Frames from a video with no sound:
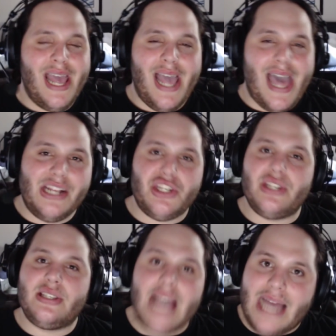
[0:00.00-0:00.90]
And it's
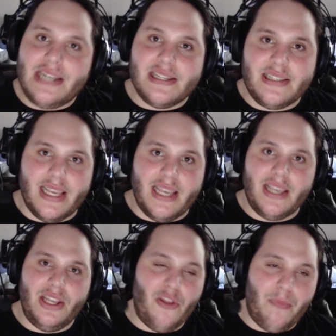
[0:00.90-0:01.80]
just sad to see,
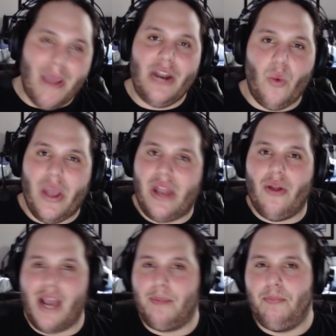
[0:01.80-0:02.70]
you know, the pay to win, all
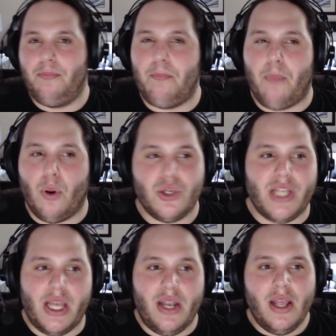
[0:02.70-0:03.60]
that
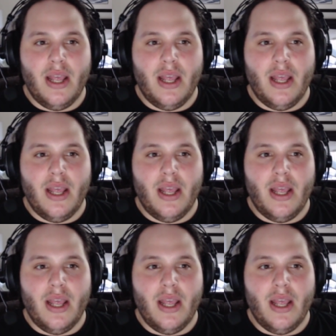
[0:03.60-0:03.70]
bullshit.